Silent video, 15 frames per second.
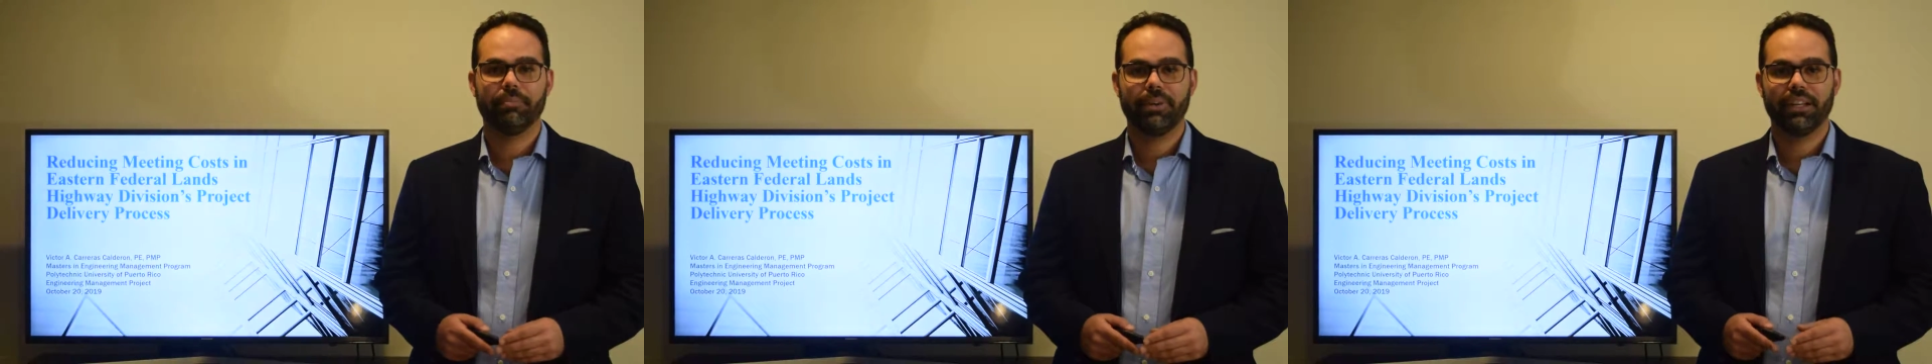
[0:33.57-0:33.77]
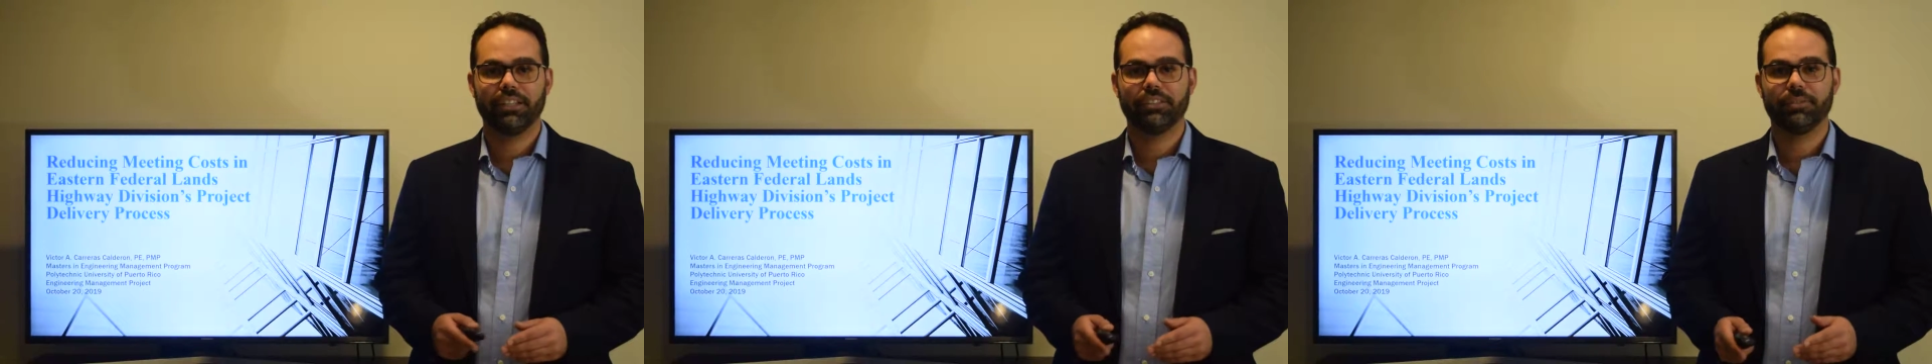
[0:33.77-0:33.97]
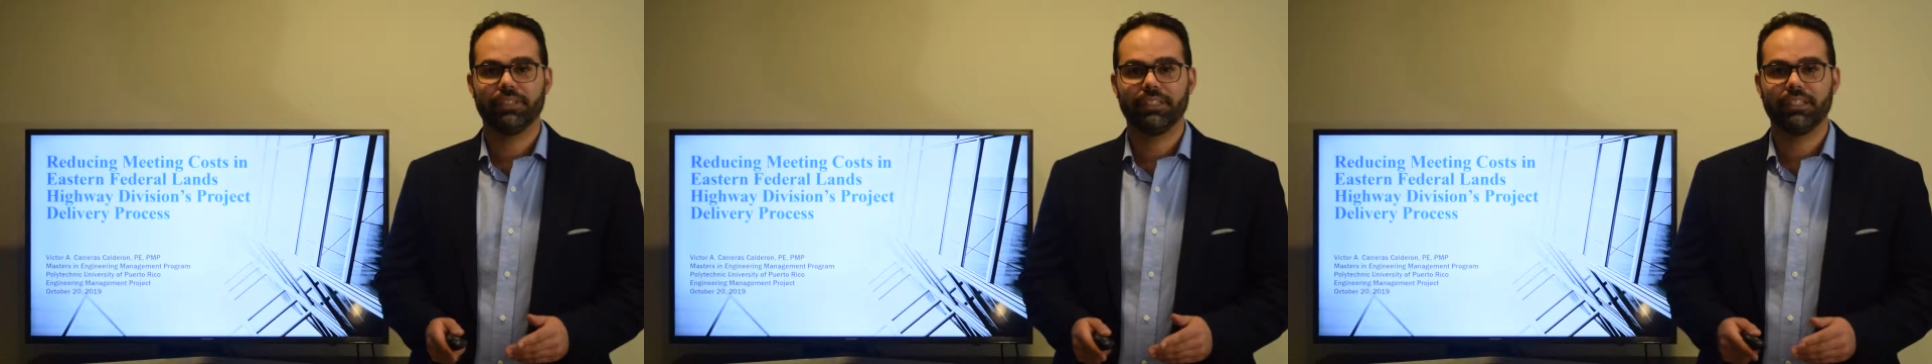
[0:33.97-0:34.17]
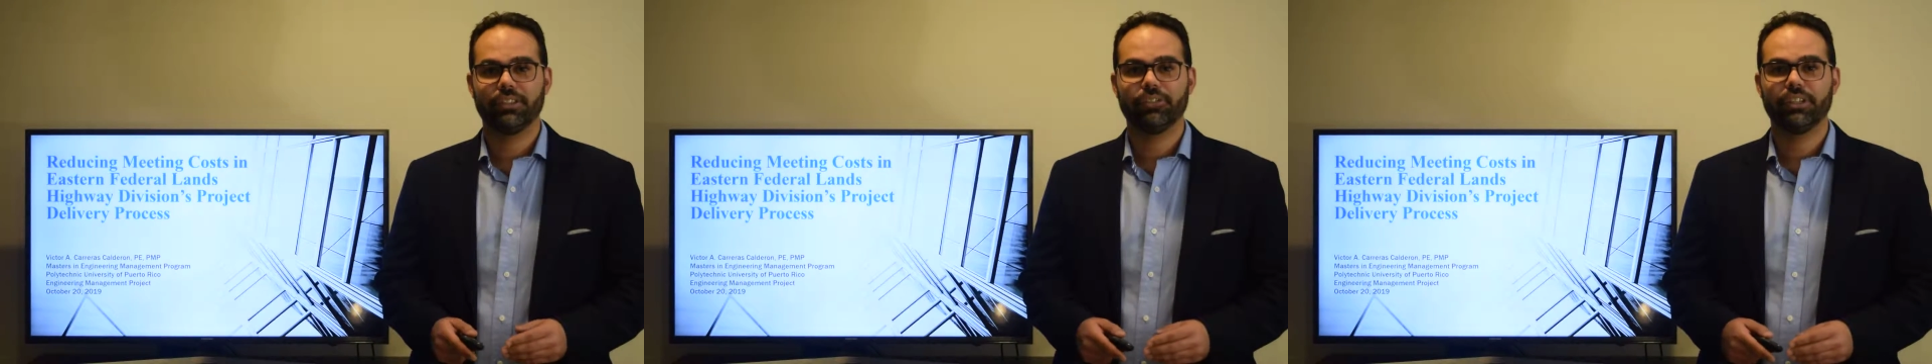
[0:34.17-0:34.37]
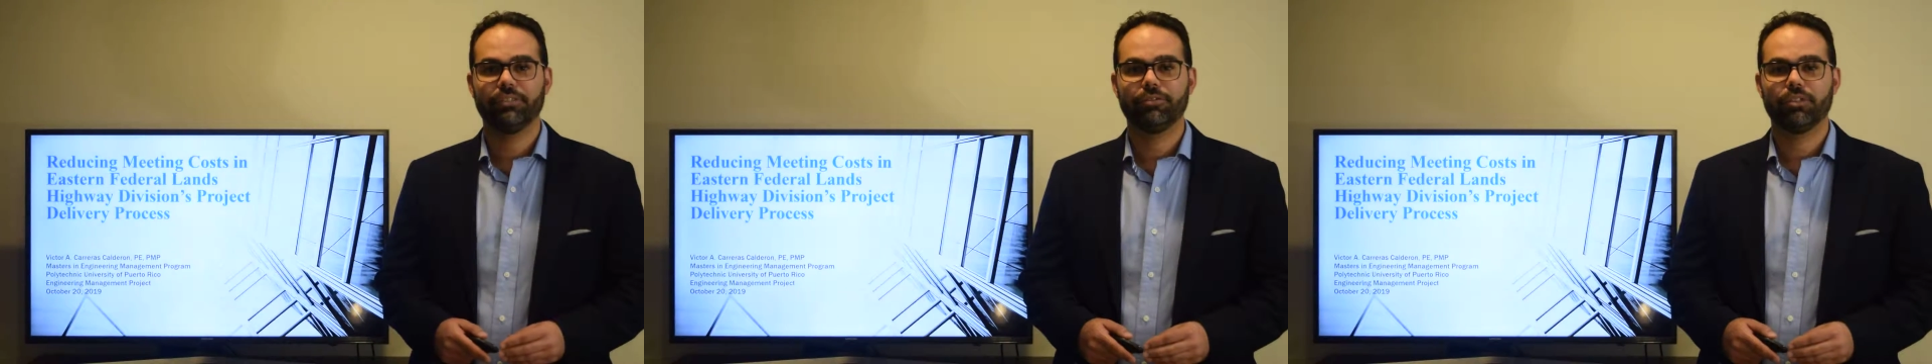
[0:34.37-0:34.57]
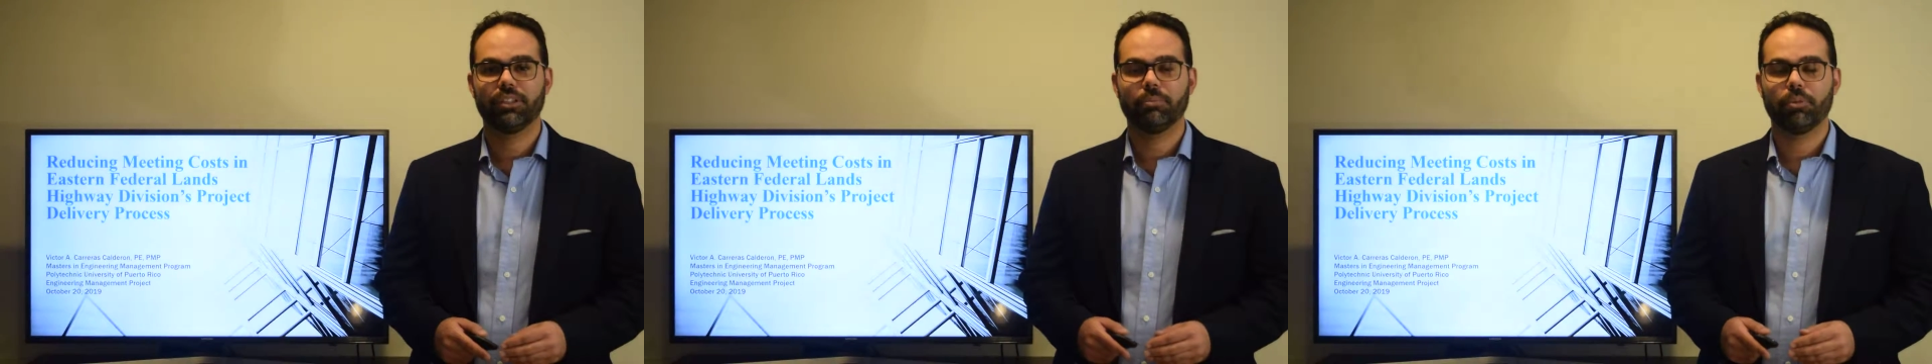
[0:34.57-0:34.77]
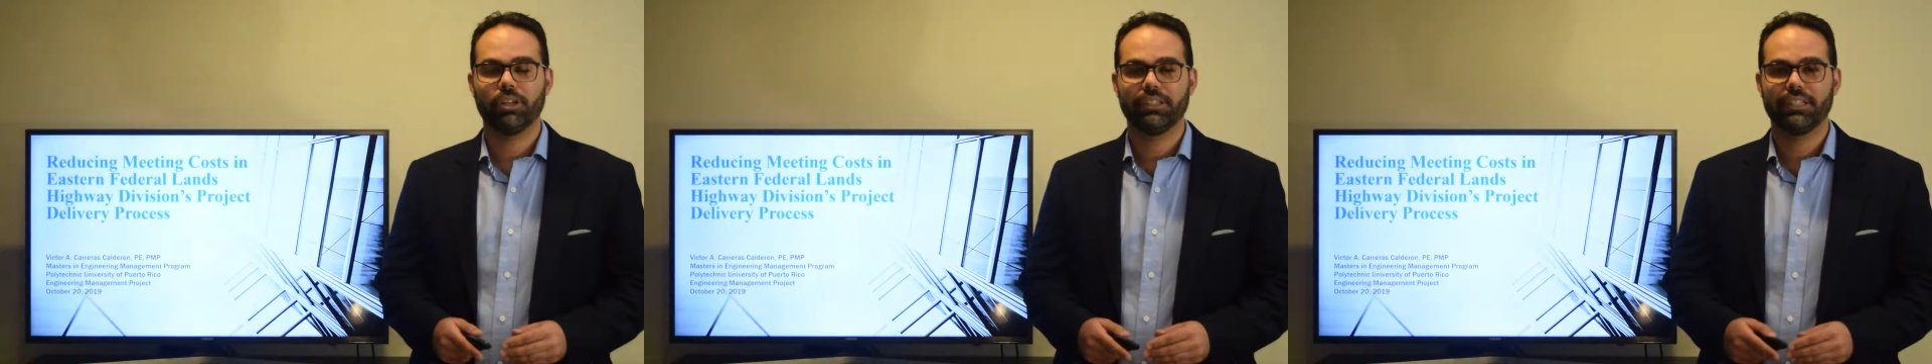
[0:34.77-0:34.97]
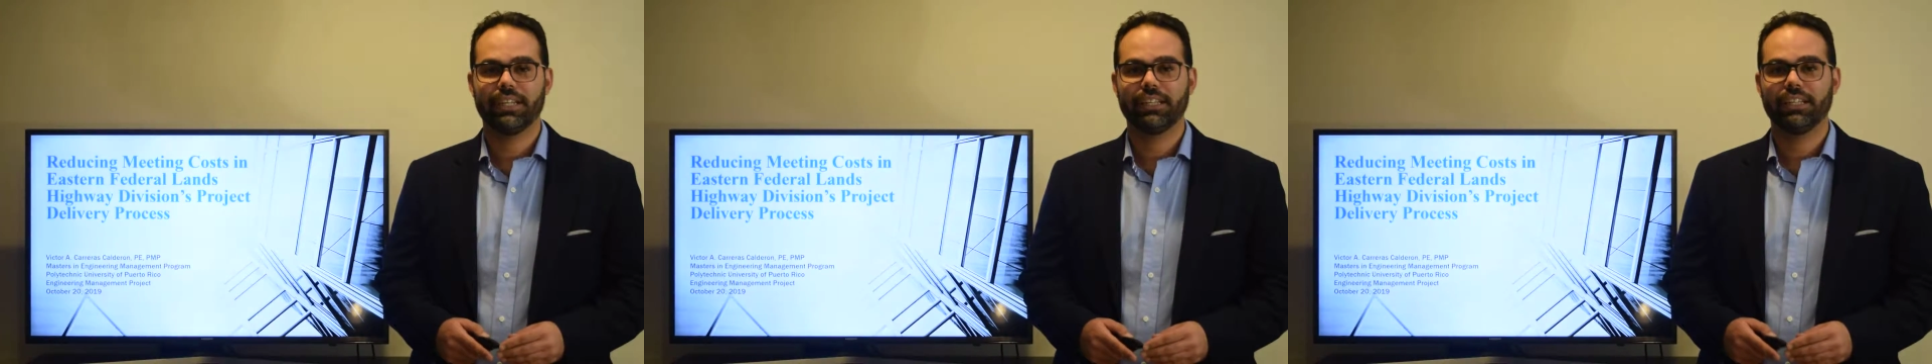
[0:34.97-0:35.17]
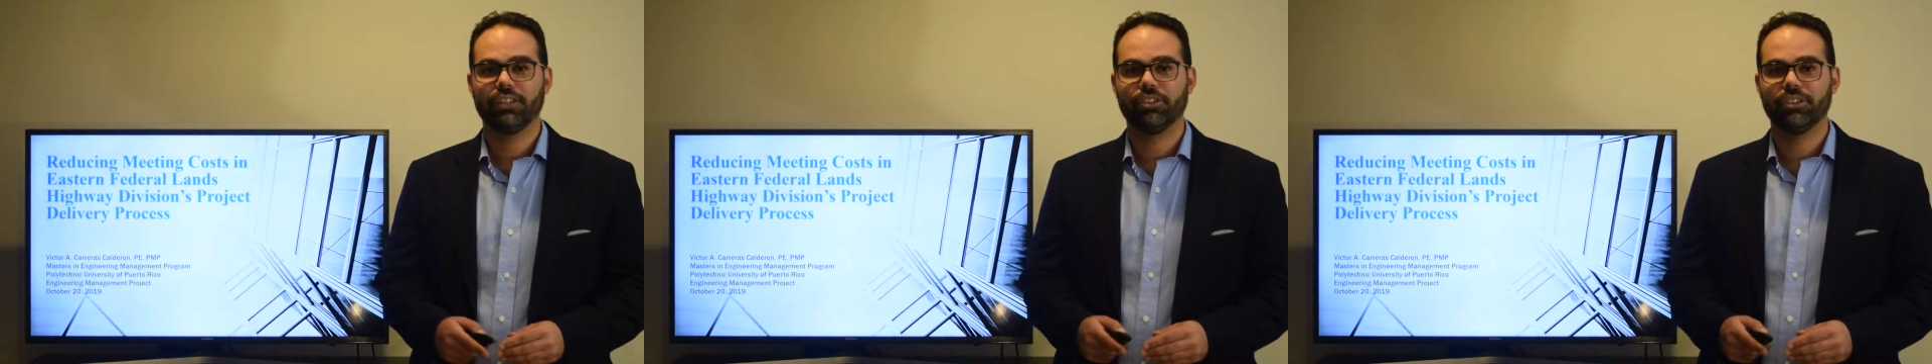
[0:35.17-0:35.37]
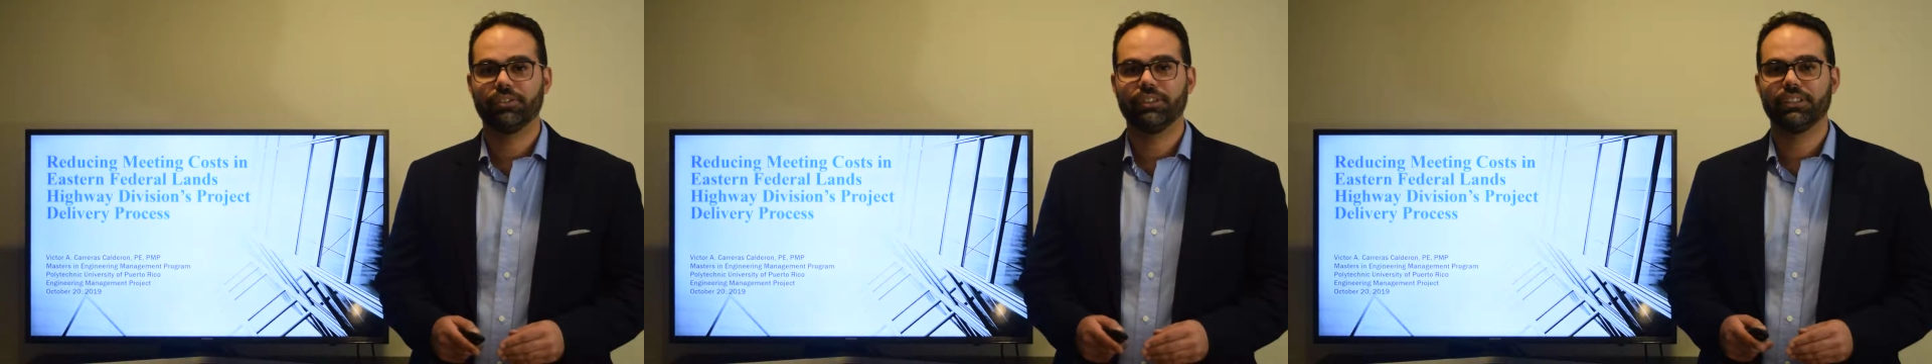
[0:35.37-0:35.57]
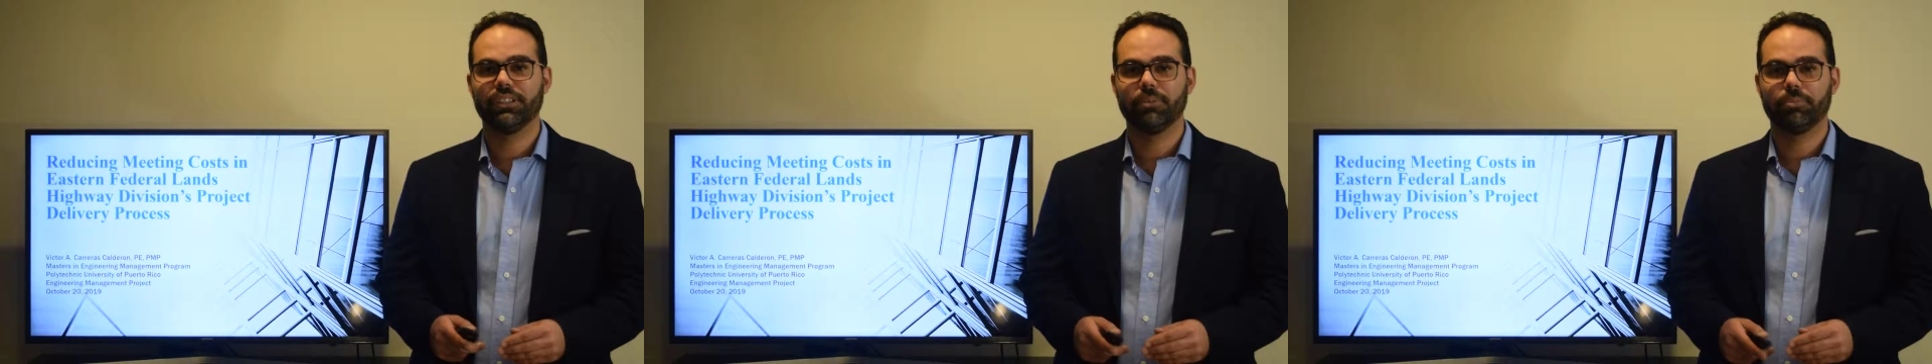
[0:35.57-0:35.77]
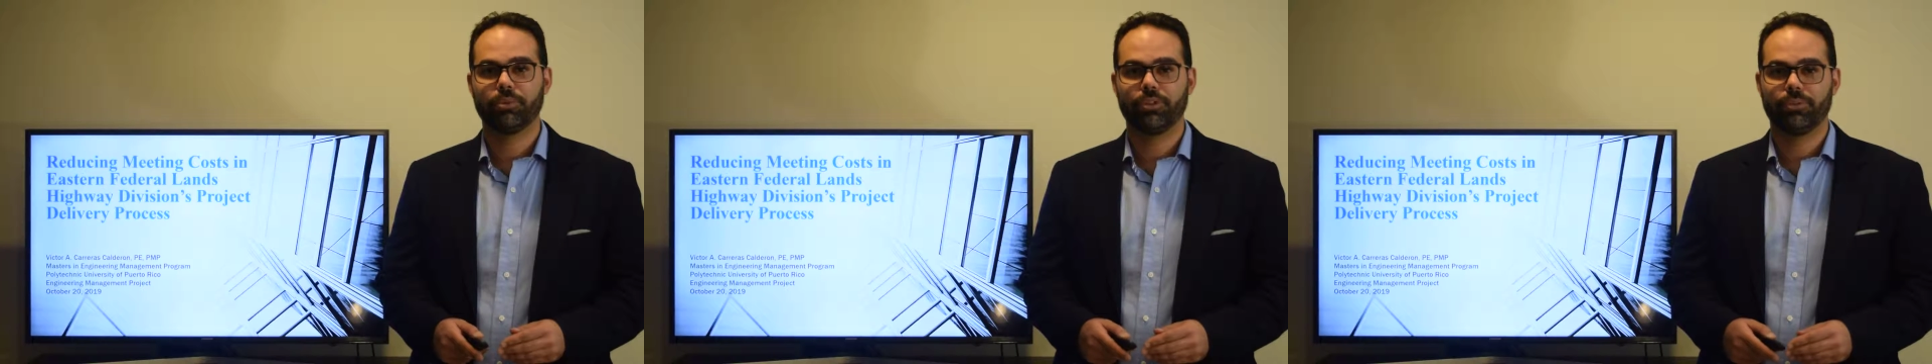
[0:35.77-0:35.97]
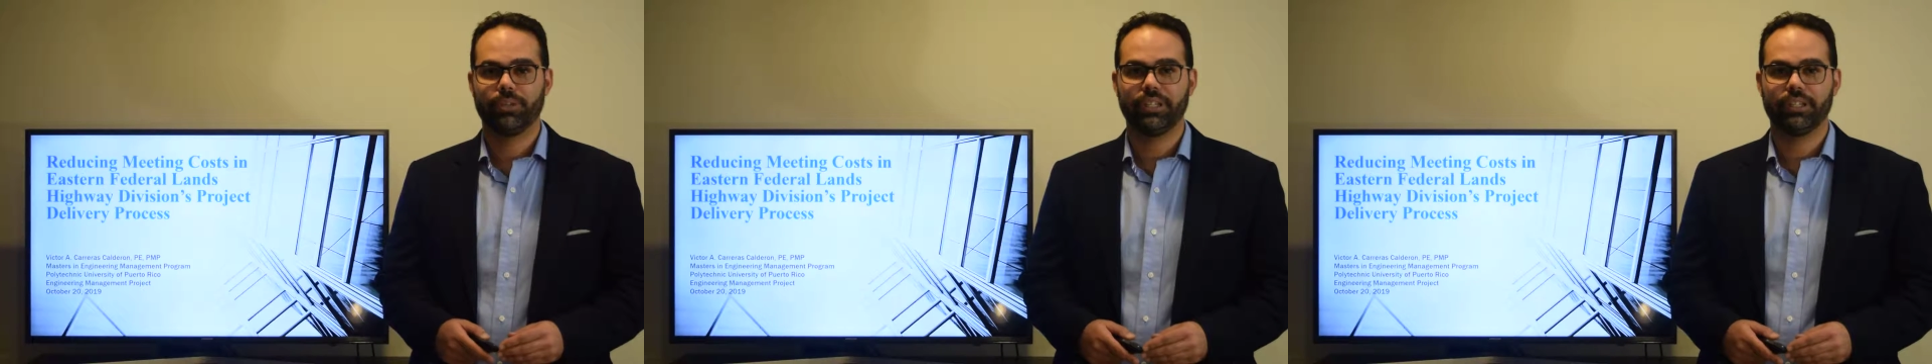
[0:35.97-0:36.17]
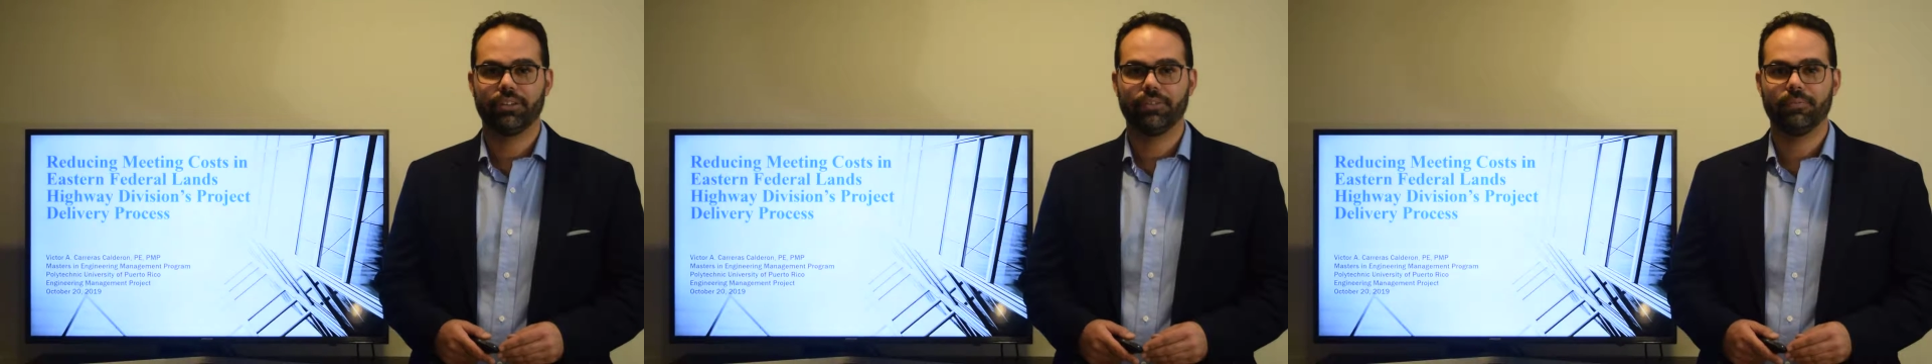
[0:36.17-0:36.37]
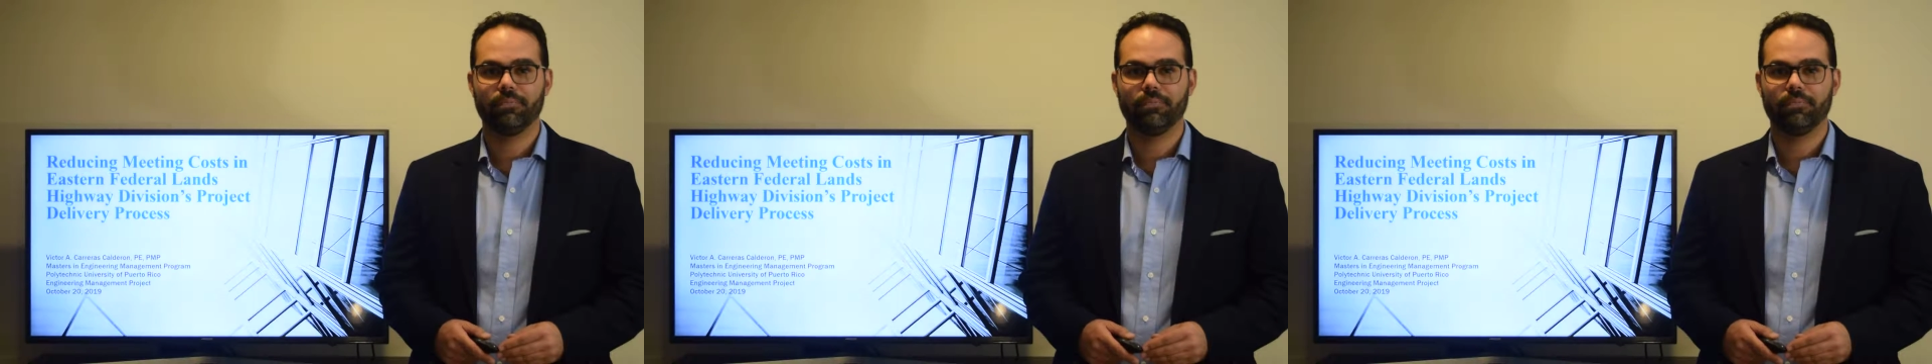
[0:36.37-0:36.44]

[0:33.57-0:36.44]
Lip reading: Management degree from the Polytechnic University of Puerto Rico.